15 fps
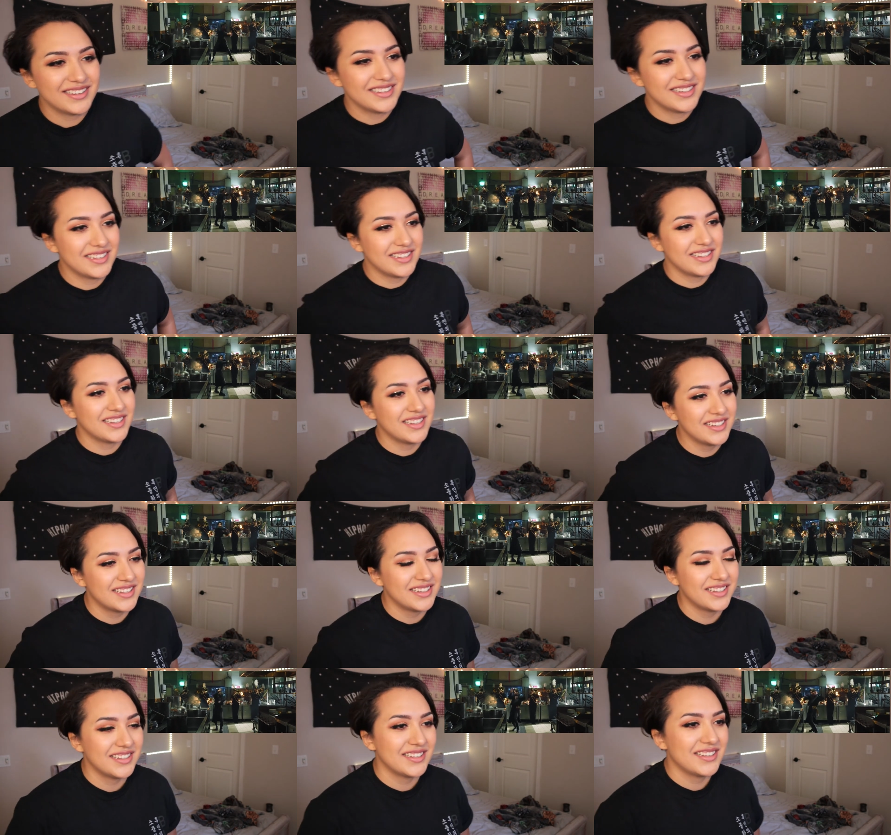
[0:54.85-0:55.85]

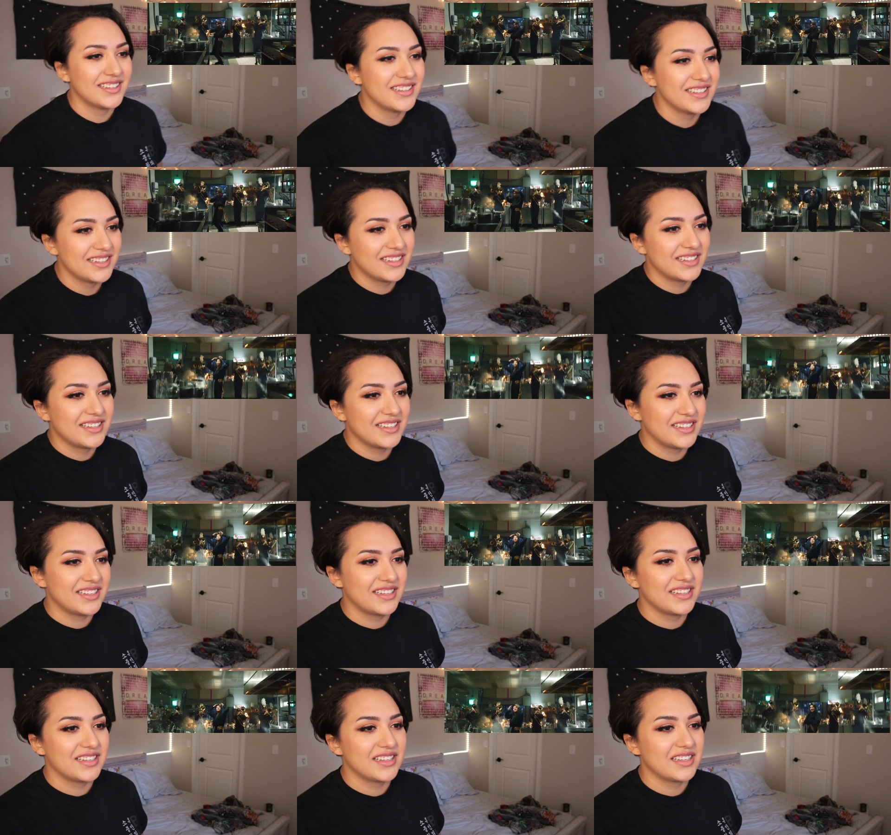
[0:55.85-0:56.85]

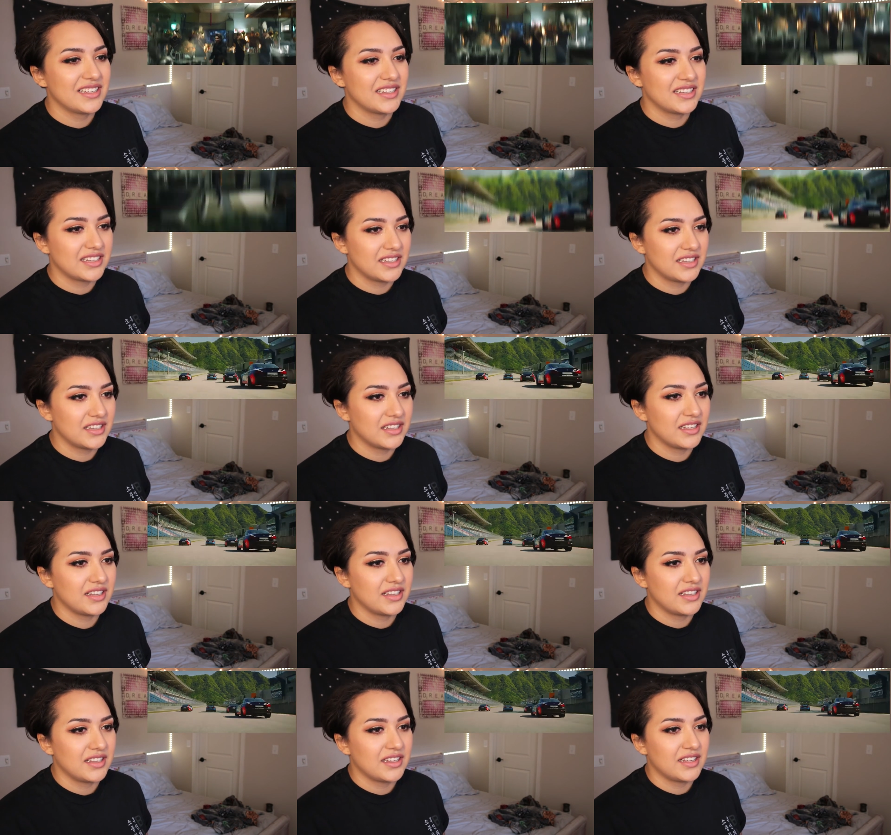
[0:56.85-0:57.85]

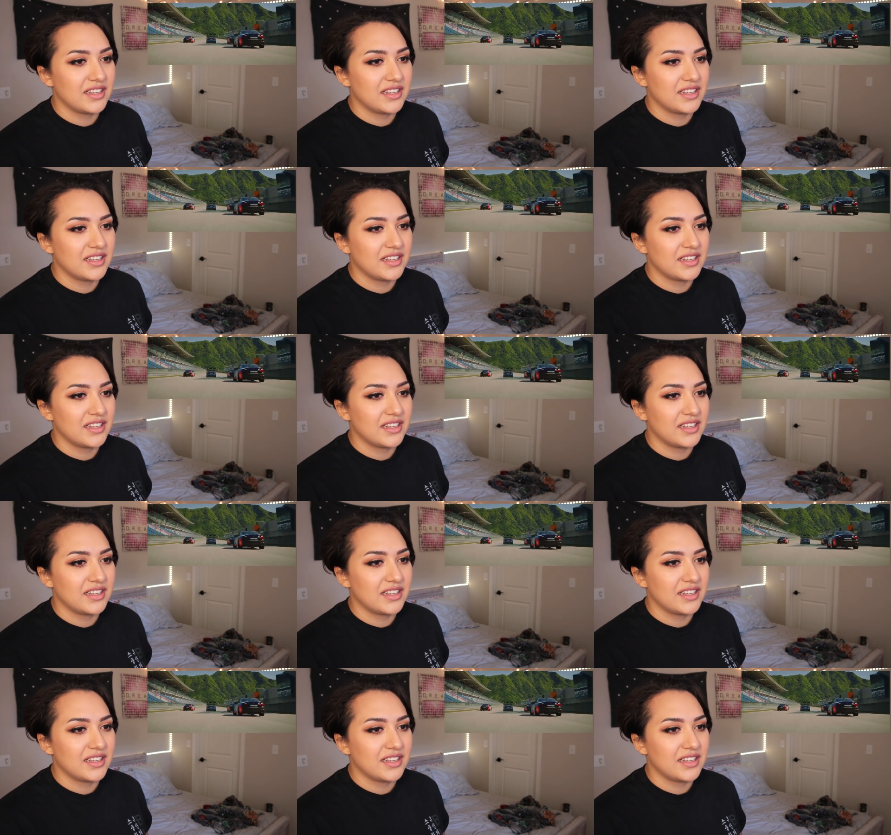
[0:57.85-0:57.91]
(no one is talking)